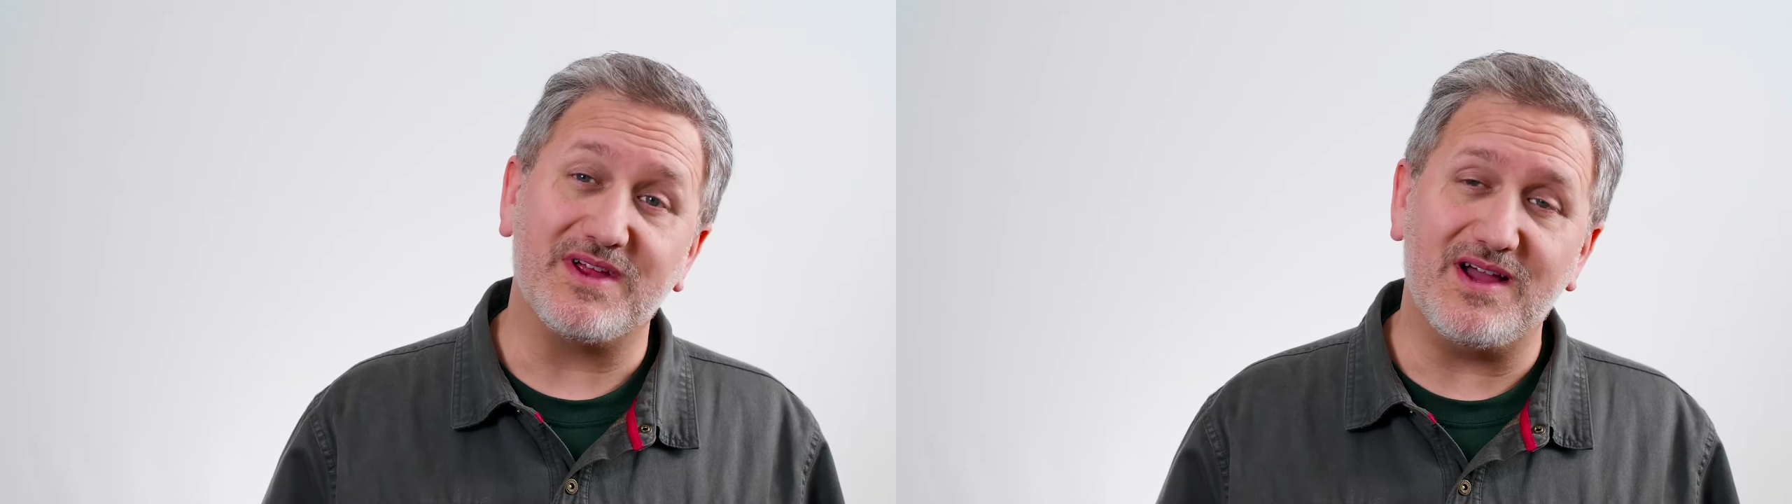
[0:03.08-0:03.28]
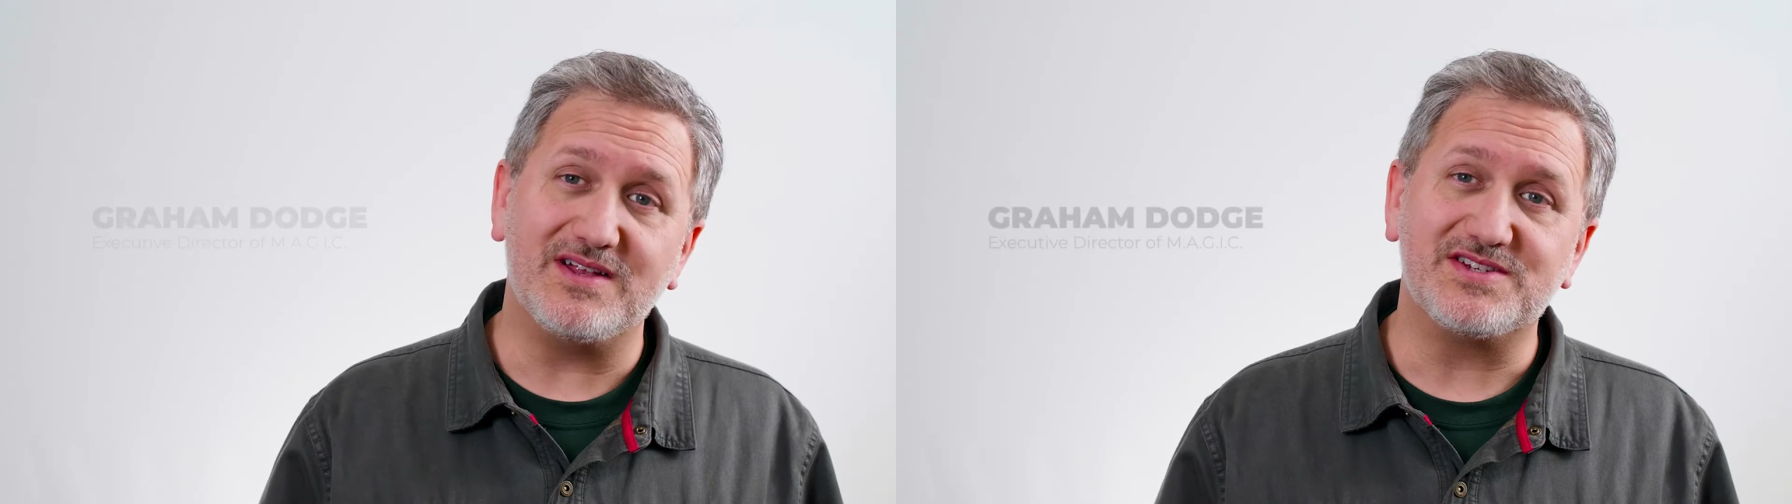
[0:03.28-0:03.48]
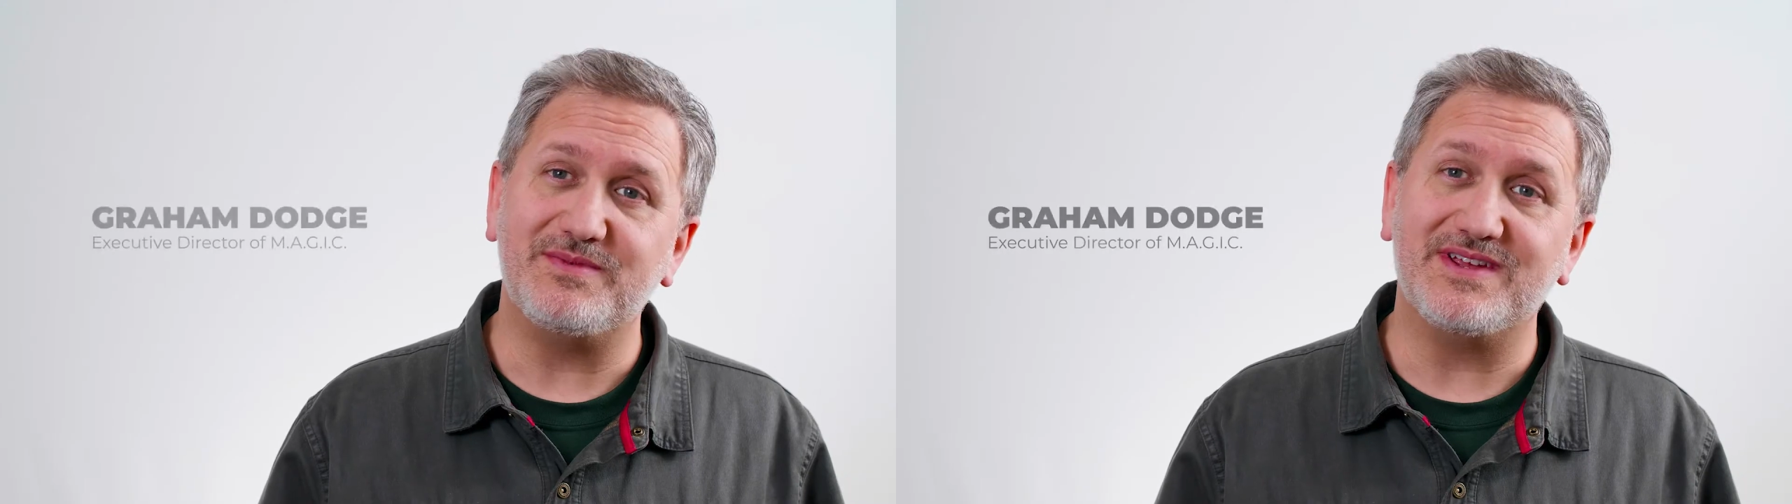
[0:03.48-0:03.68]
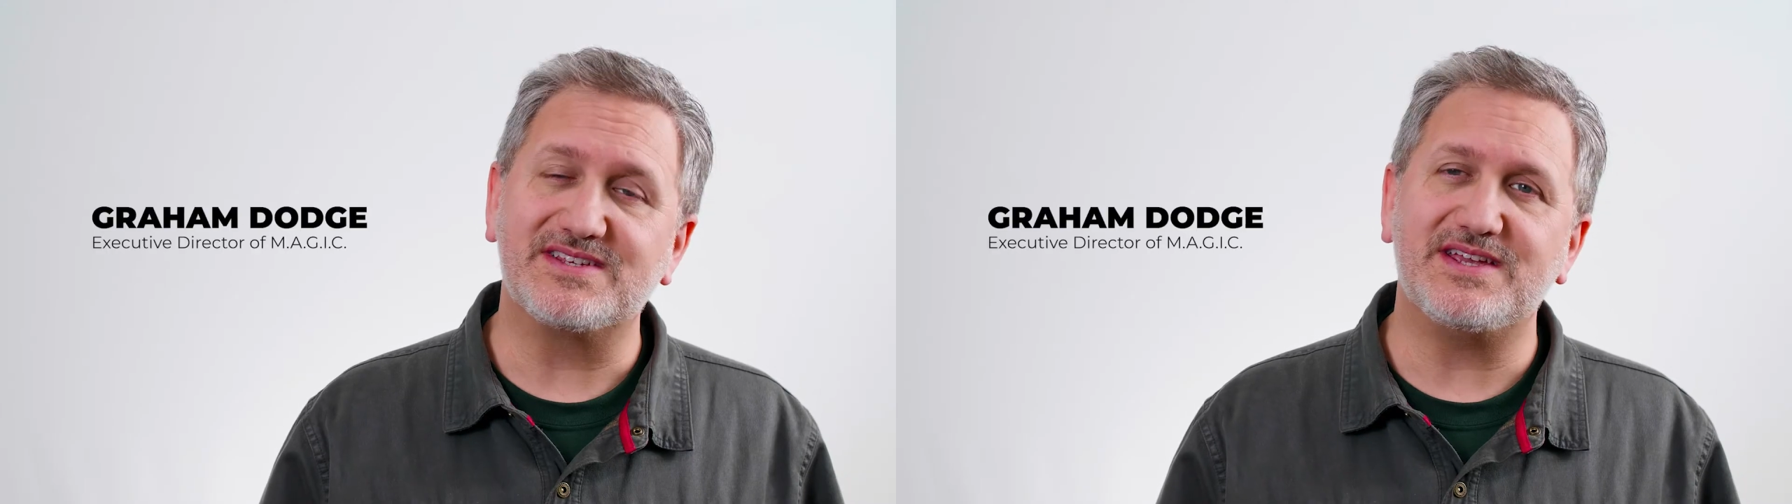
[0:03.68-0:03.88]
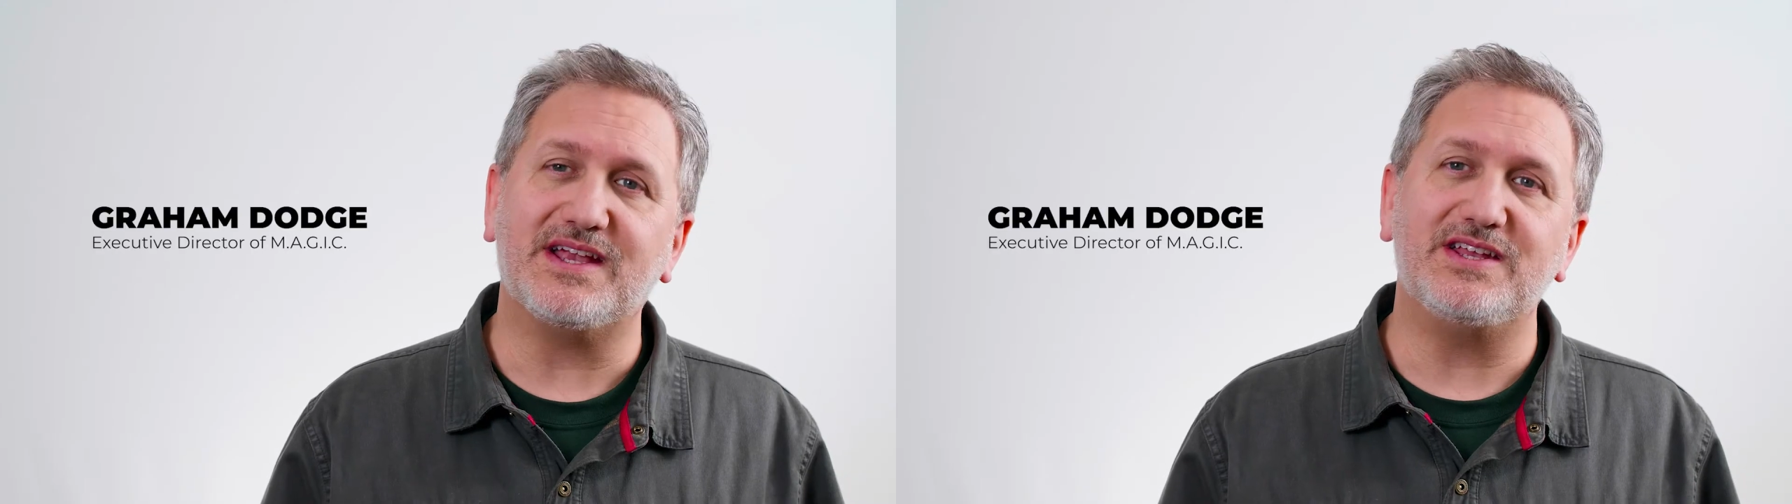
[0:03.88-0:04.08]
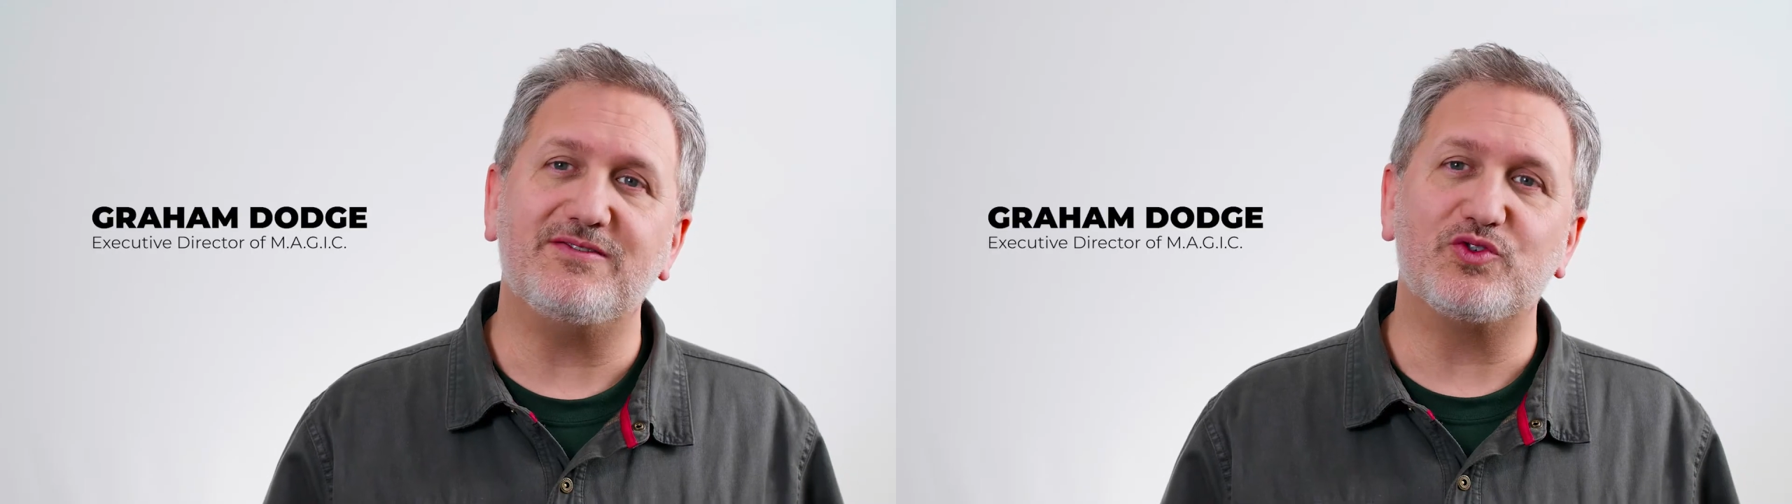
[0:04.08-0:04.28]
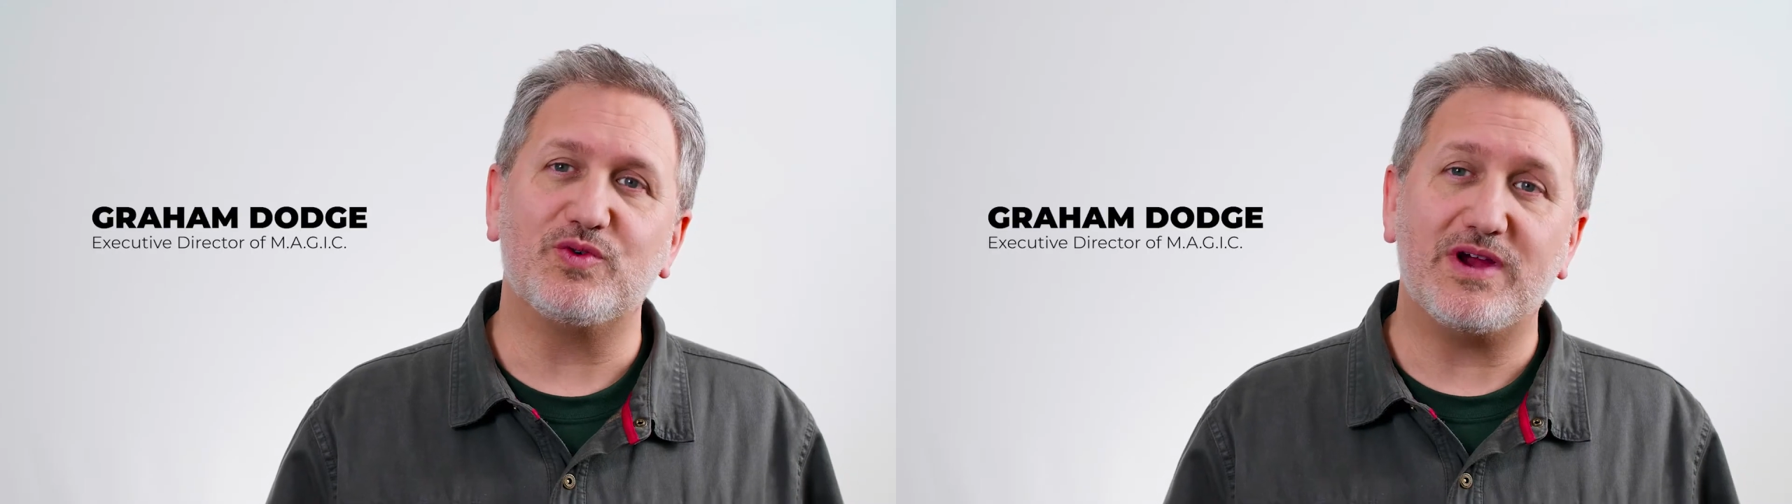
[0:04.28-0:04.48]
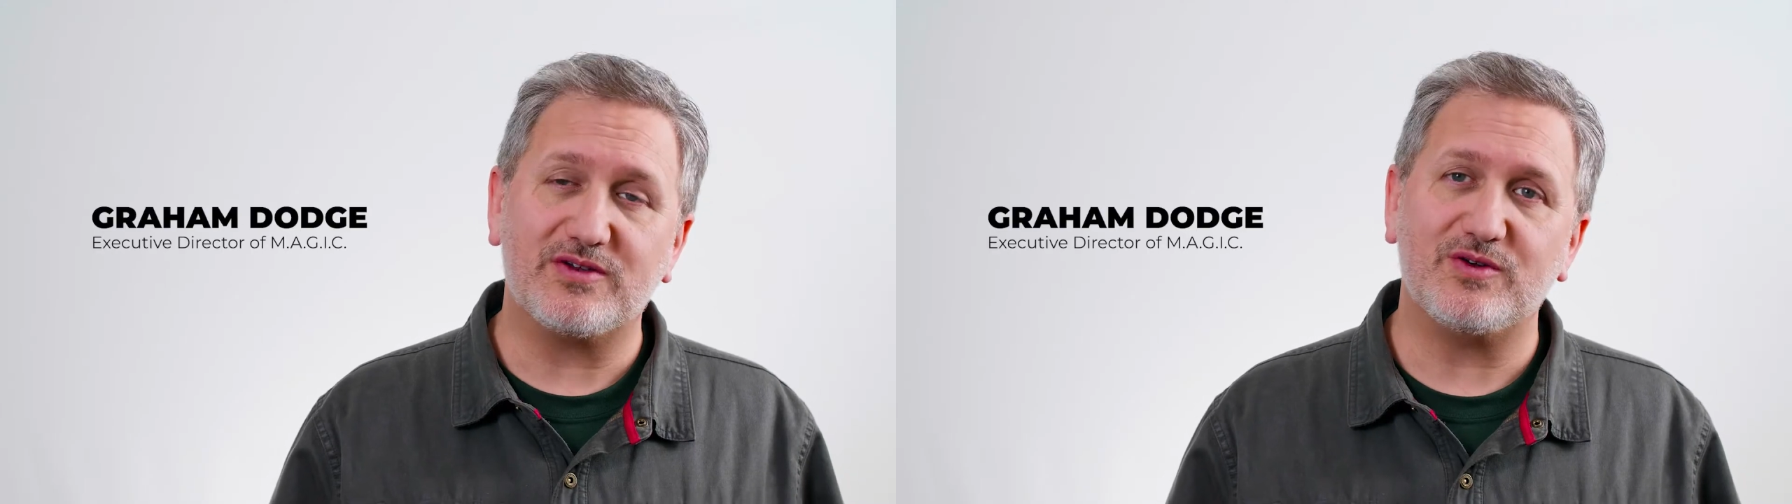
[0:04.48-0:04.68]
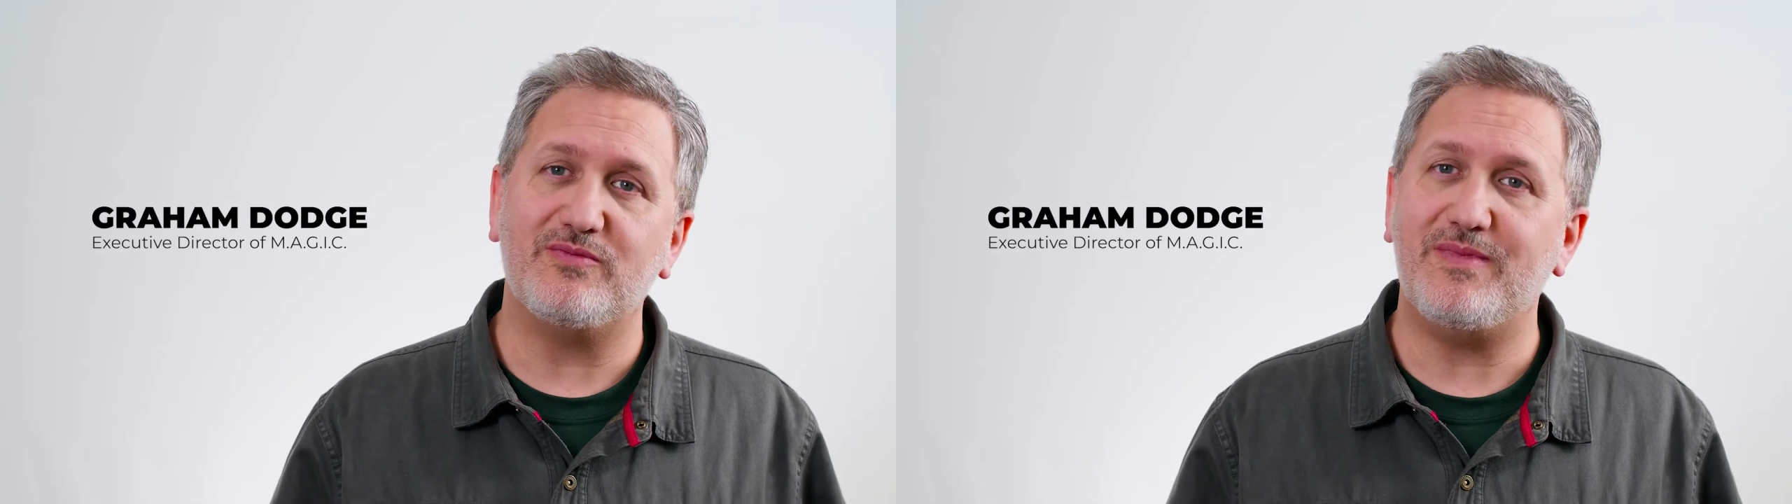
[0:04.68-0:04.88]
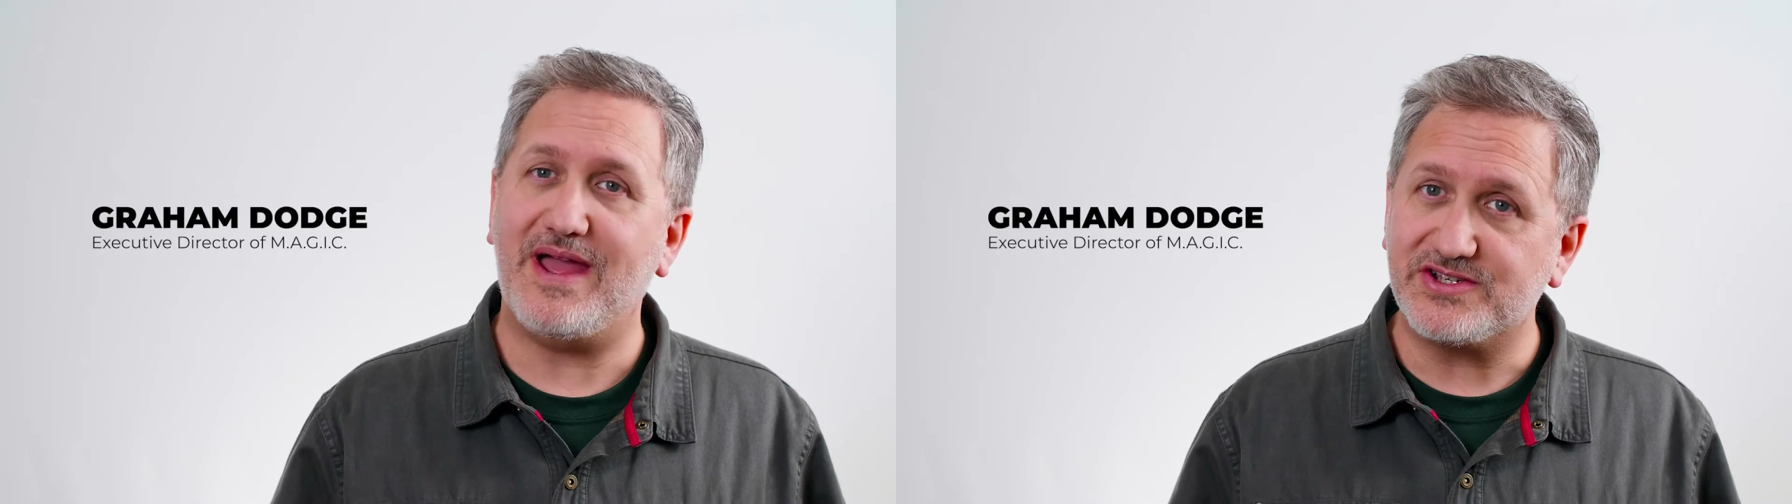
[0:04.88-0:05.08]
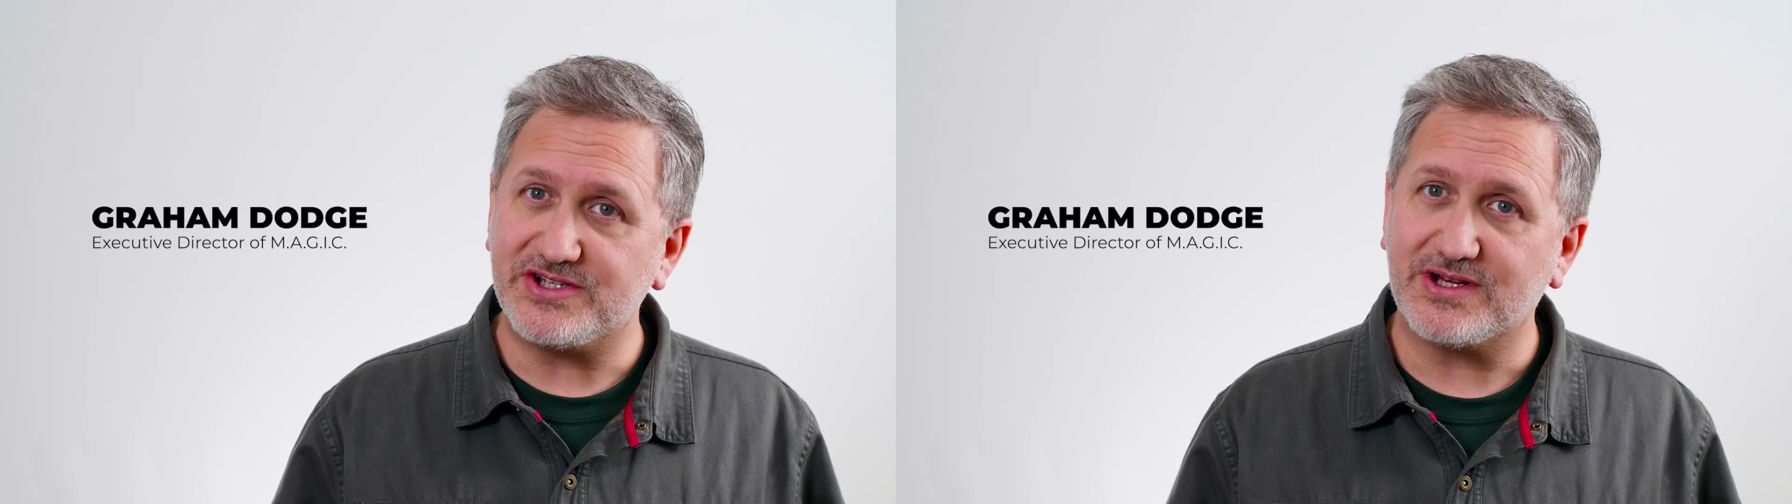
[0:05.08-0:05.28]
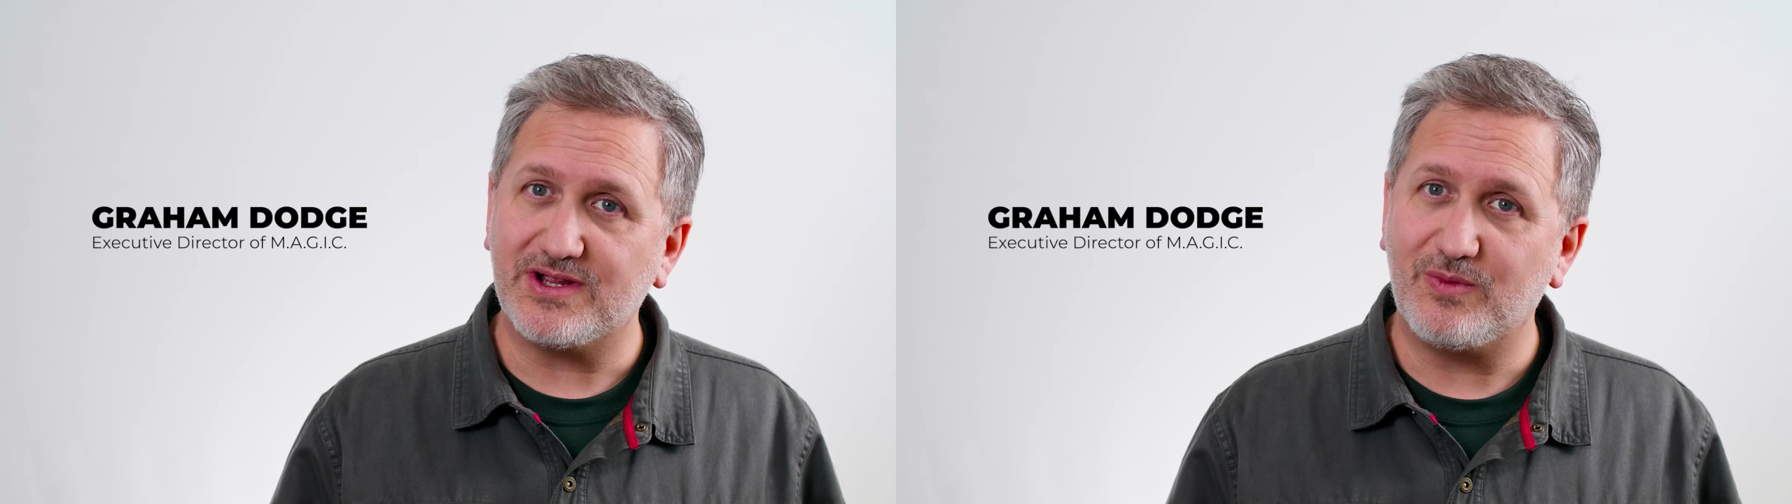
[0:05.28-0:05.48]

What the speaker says: Dodge. I'm the executive director of M.A.G.I.C.